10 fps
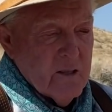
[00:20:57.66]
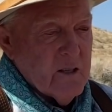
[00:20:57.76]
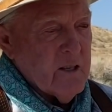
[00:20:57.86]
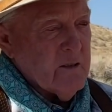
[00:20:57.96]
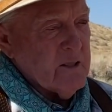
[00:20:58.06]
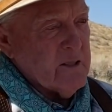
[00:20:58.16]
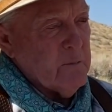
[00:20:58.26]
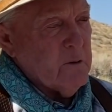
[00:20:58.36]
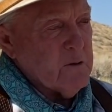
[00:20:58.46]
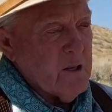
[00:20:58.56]
Here is
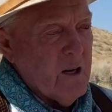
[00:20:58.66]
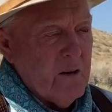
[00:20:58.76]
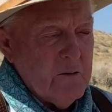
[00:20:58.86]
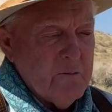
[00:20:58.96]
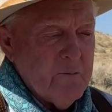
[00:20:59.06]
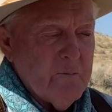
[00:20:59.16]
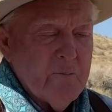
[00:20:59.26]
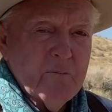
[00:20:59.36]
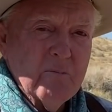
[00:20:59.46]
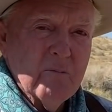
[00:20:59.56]
the bosal.
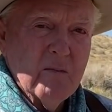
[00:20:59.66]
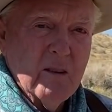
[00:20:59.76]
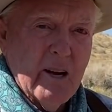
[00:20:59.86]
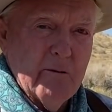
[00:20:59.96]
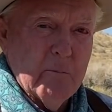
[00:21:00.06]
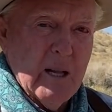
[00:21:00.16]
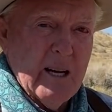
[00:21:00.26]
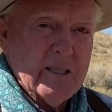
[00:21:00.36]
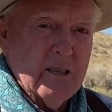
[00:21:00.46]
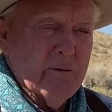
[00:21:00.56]
I've
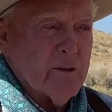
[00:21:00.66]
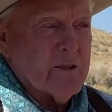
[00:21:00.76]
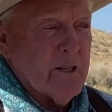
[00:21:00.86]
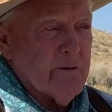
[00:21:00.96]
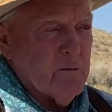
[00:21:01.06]
blocked it for several